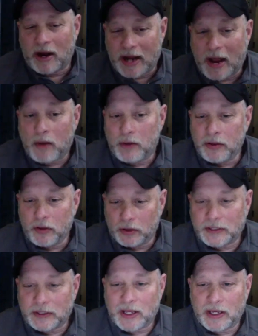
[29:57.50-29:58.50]
now he
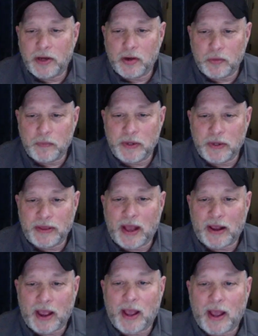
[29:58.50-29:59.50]
looks like he could be
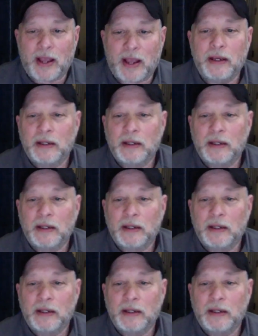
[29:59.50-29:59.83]
that guy.